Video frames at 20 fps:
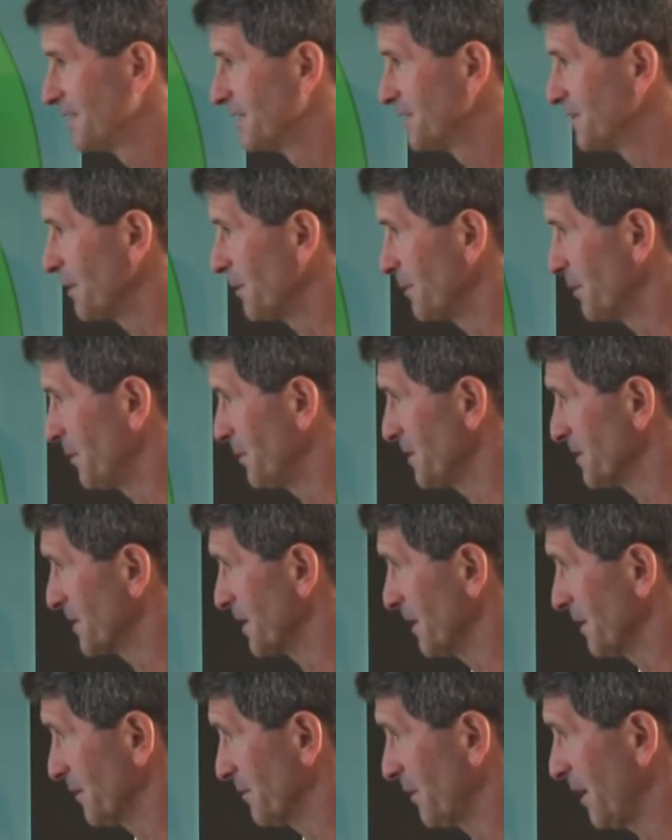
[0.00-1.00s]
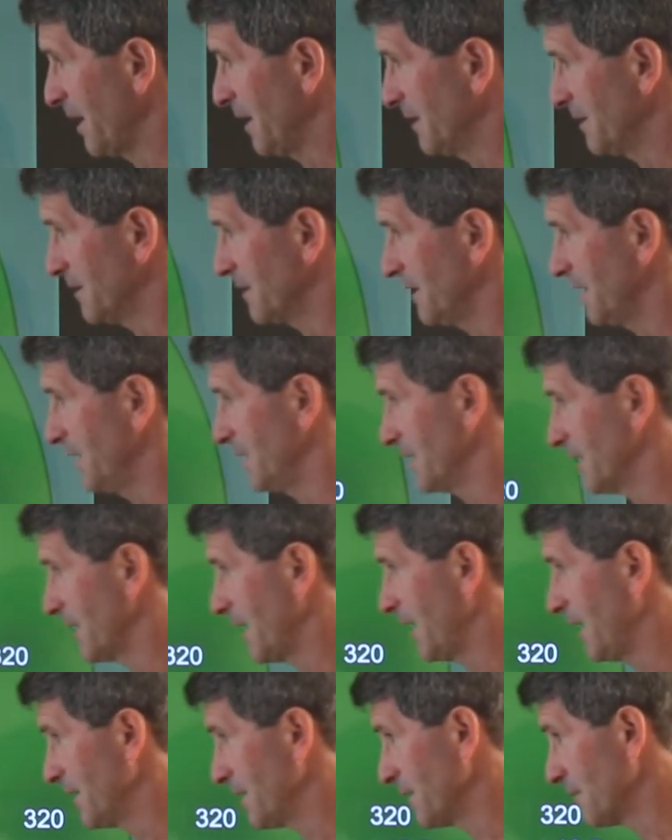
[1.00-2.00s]
don't always get a great
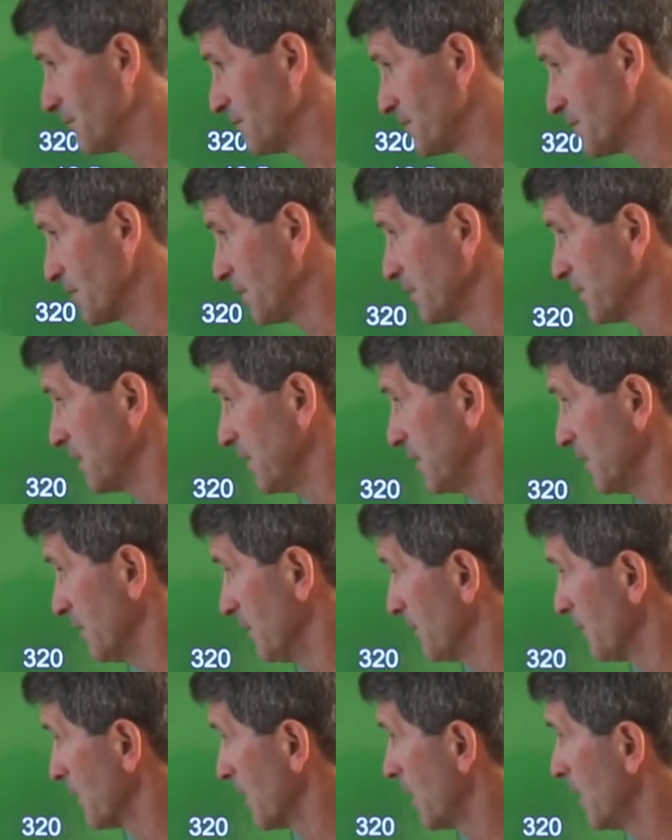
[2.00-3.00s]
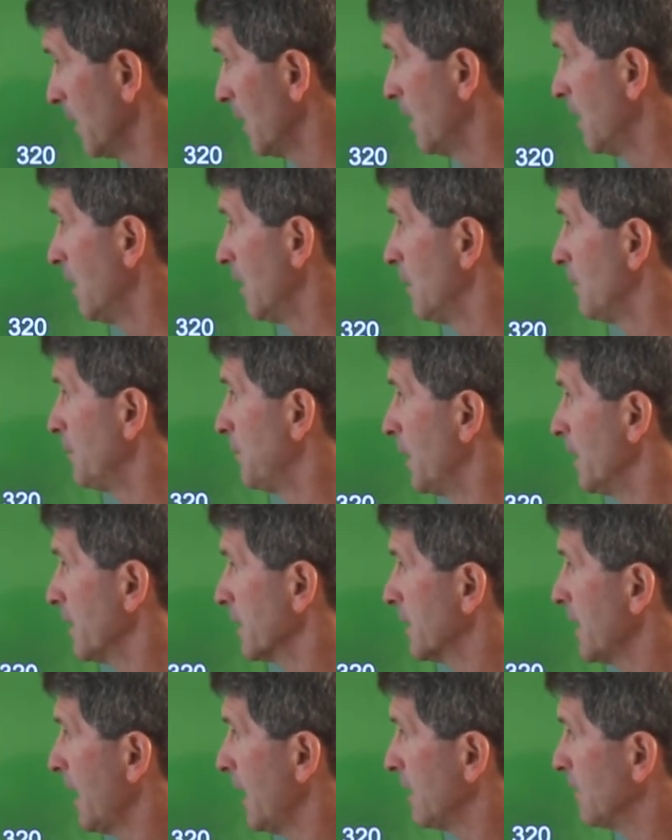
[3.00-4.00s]
result here. But
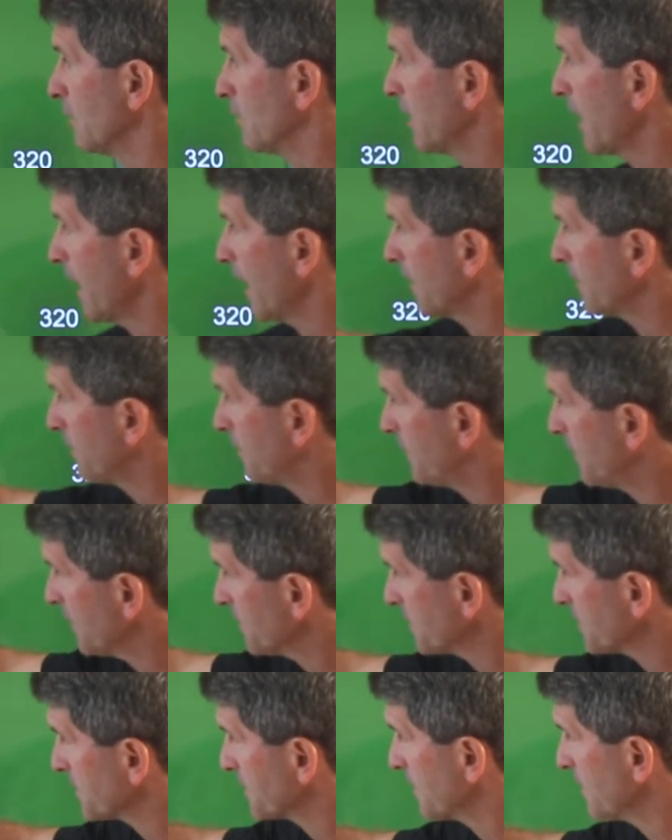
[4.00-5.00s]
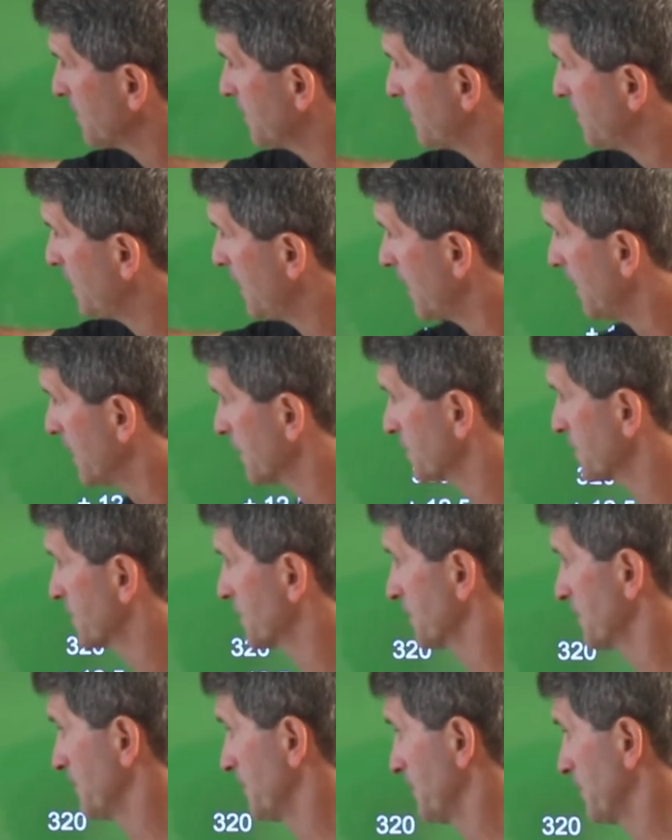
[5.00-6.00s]
again, we add this to this,